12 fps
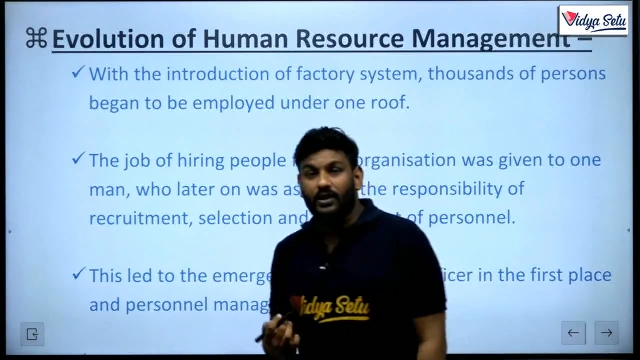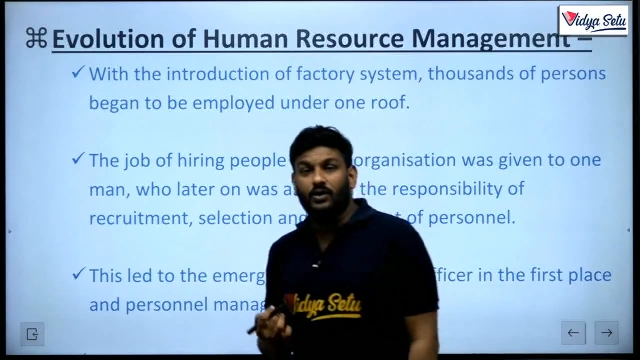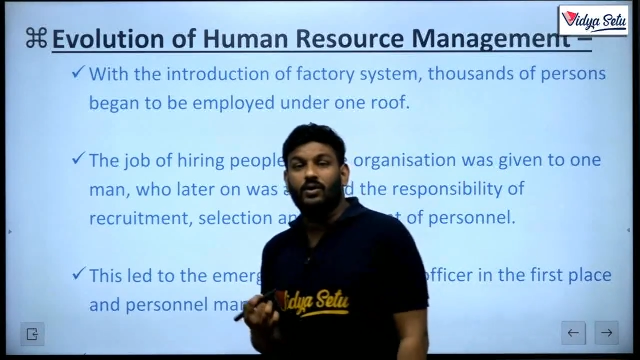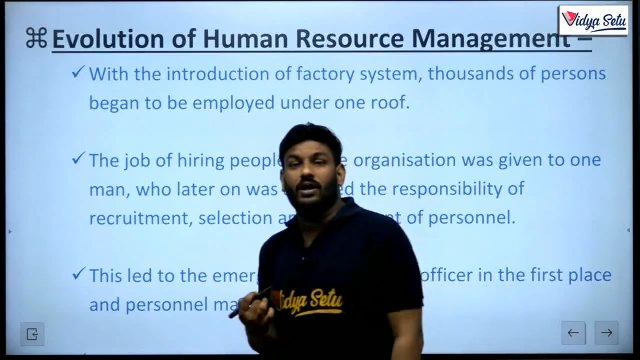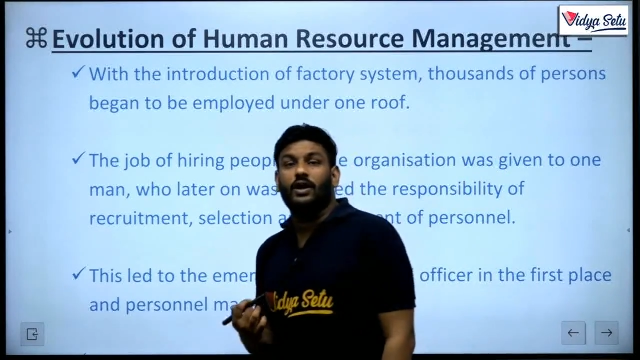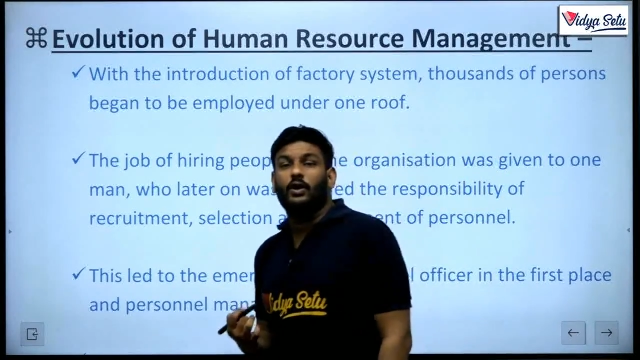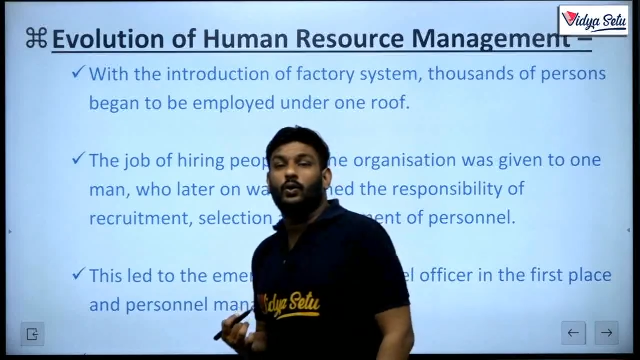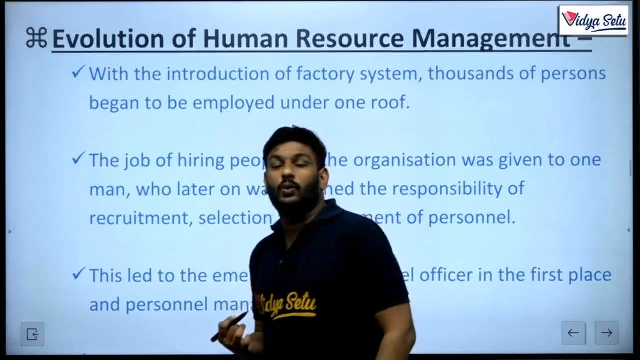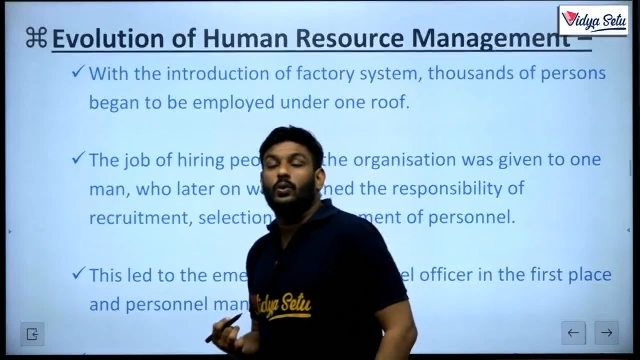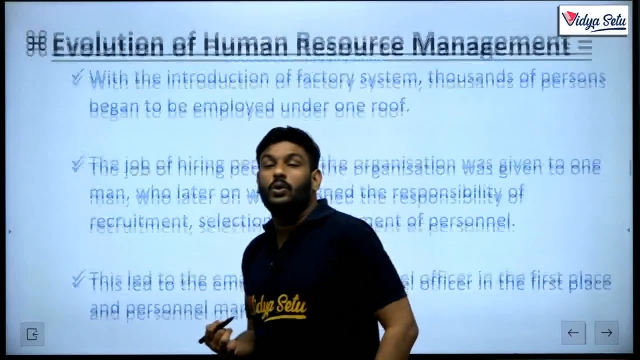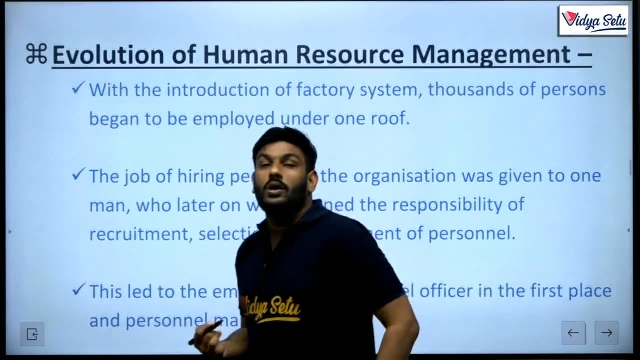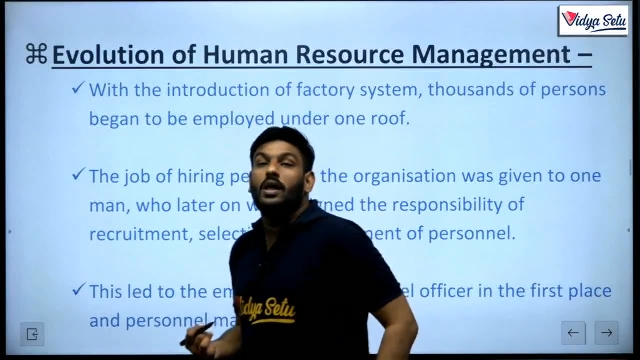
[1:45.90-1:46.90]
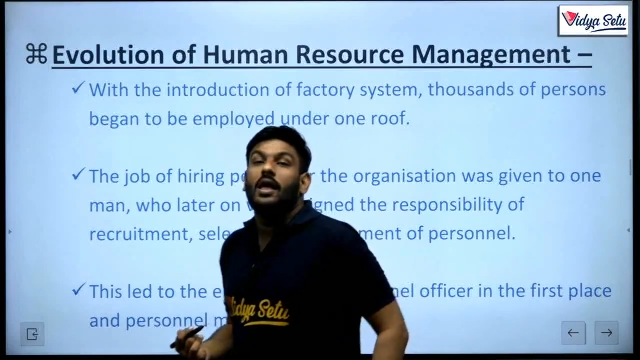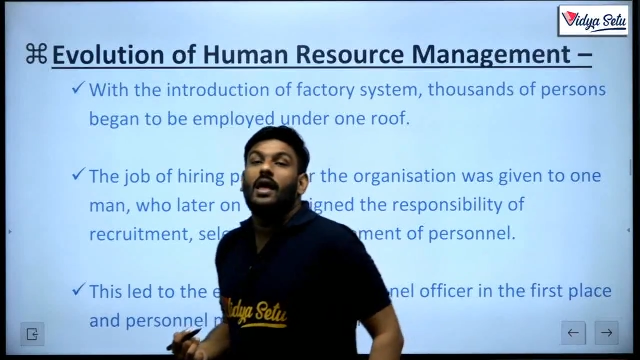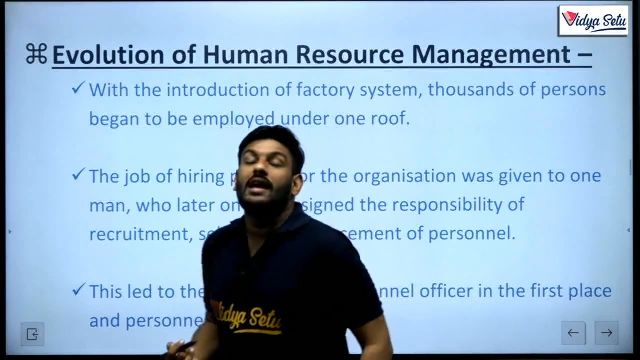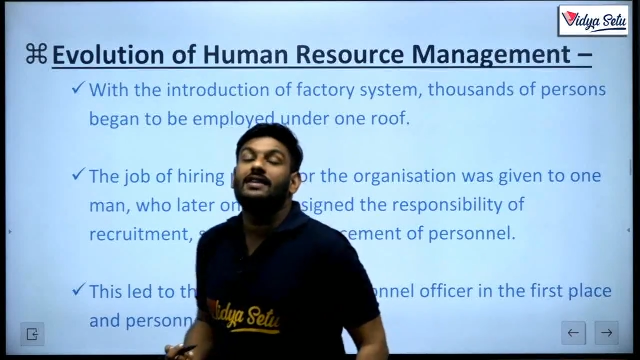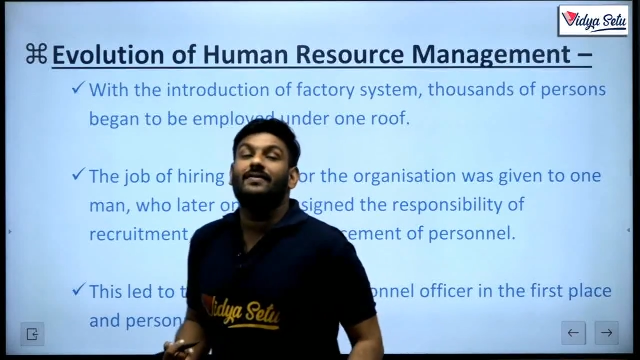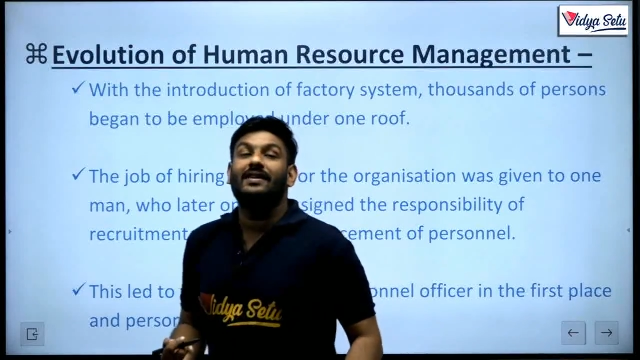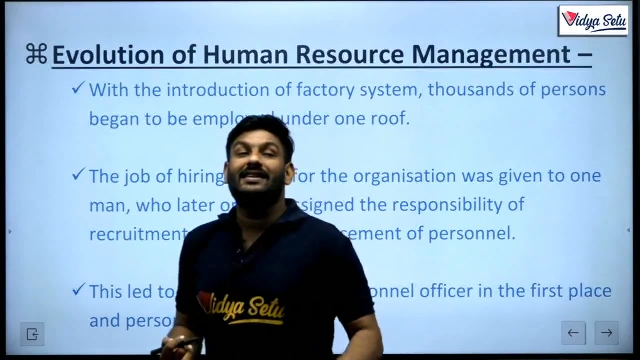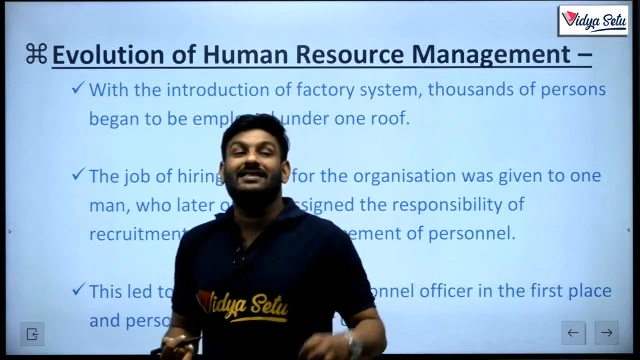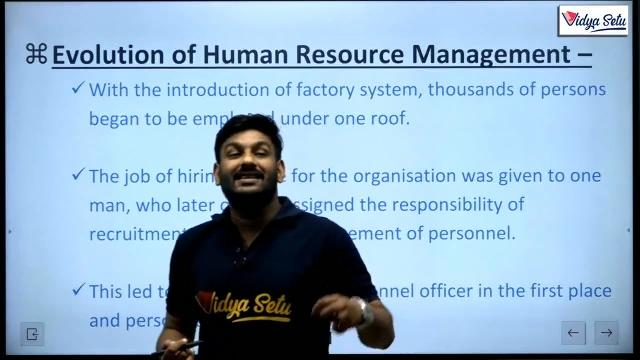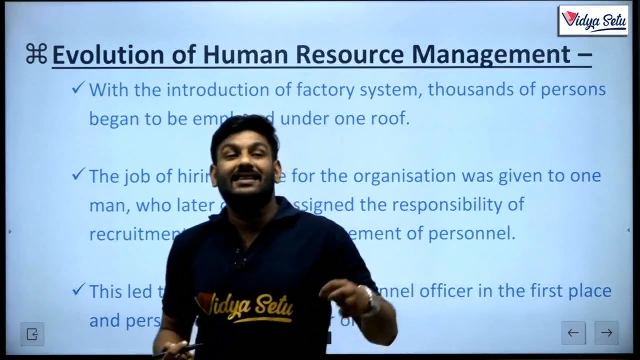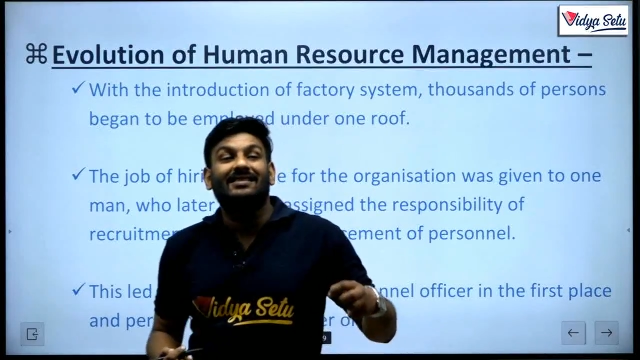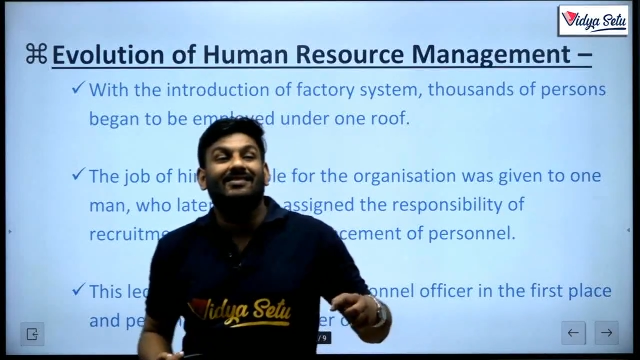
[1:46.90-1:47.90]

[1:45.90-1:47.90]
can do, as well as it